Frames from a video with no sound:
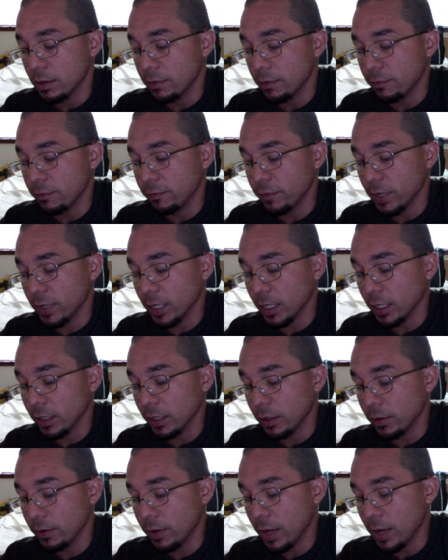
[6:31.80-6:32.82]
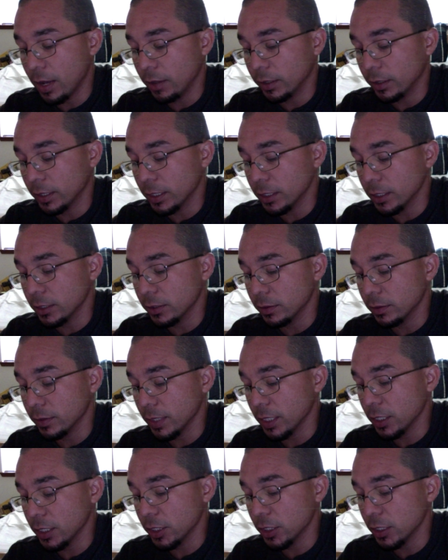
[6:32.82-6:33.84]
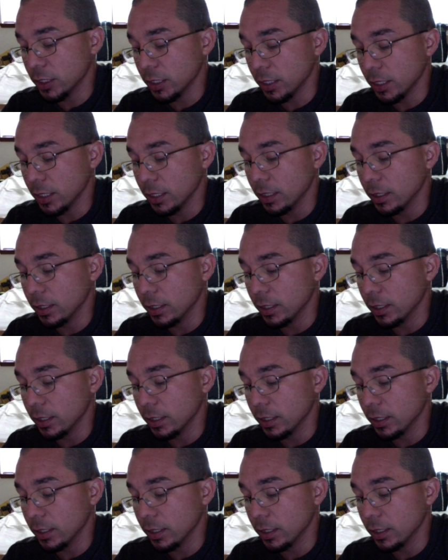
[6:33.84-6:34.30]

fucking go out this way and shit.